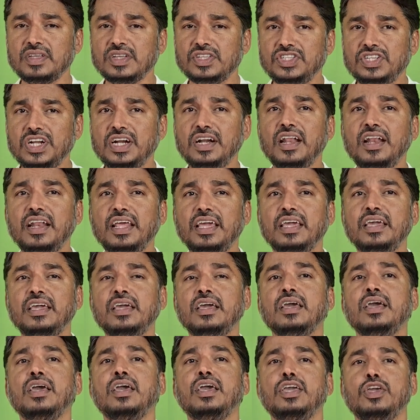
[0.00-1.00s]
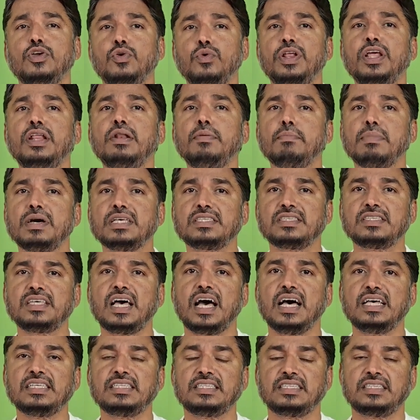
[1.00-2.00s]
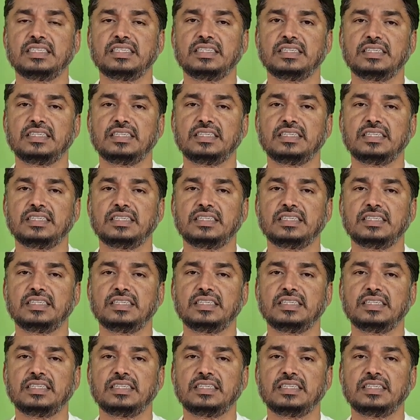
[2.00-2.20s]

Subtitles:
Generally, urine massage